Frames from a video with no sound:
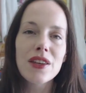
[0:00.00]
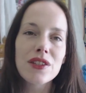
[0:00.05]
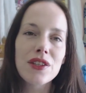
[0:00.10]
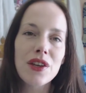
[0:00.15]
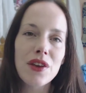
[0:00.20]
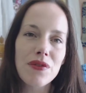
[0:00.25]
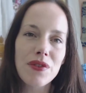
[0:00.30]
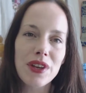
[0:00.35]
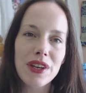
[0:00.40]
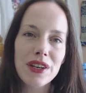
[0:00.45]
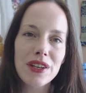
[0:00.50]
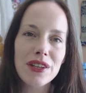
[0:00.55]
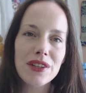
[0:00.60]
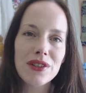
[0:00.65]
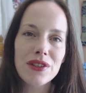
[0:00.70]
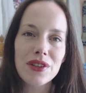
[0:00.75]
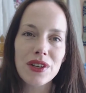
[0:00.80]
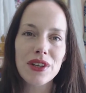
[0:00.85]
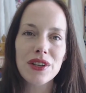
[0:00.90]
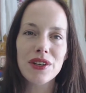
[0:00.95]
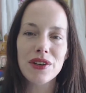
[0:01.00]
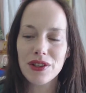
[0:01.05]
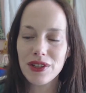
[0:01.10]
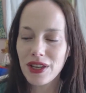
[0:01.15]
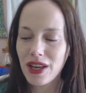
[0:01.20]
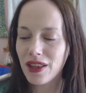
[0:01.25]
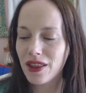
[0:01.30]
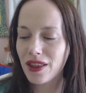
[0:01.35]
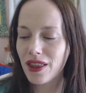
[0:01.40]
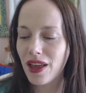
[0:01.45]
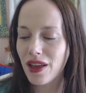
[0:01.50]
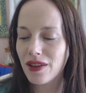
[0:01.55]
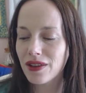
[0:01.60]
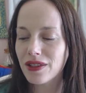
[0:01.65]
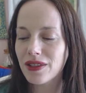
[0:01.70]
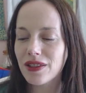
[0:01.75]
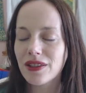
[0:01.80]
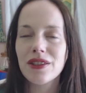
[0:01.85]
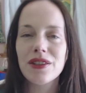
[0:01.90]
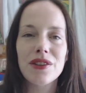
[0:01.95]
So Venus in your 10th
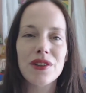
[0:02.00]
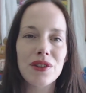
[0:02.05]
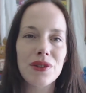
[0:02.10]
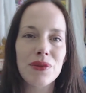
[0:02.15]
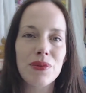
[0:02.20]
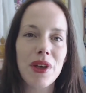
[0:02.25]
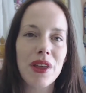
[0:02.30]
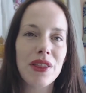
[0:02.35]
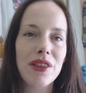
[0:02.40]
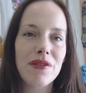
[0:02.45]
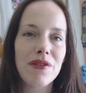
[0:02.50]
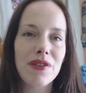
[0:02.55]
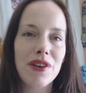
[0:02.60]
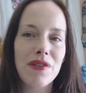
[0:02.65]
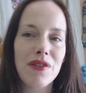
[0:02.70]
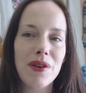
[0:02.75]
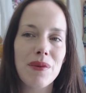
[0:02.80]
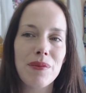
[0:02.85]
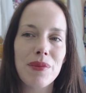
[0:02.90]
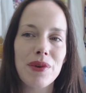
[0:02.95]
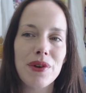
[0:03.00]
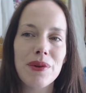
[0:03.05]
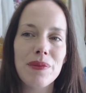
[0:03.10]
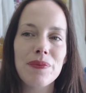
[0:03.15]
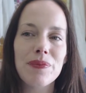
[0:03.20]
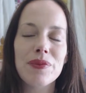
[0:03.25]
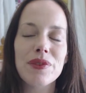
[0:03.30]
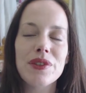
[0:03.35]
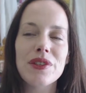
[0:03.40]
house until the 12th of November.